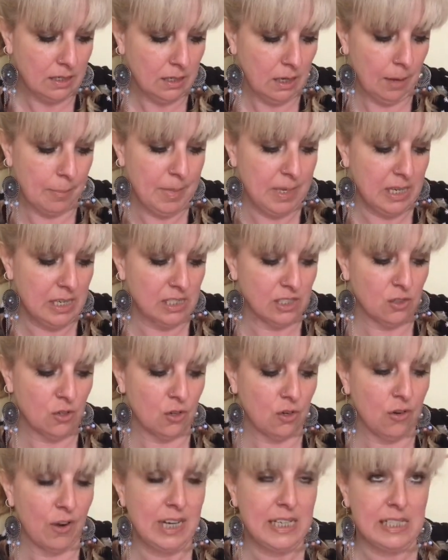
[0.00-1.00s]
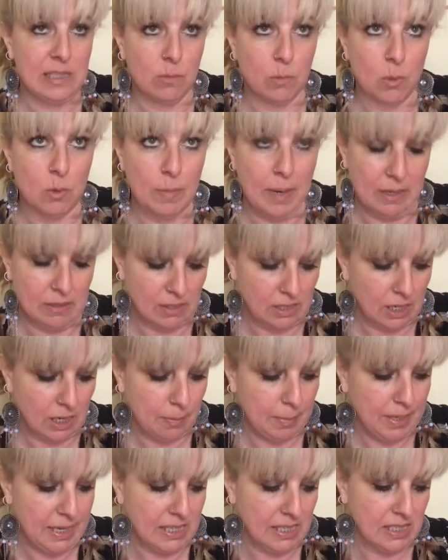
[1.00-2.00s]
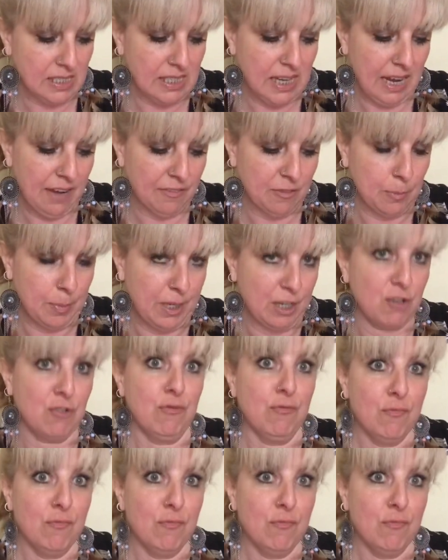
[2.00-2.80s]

I mean, it's not crazy warm outside, but it doesn't have to be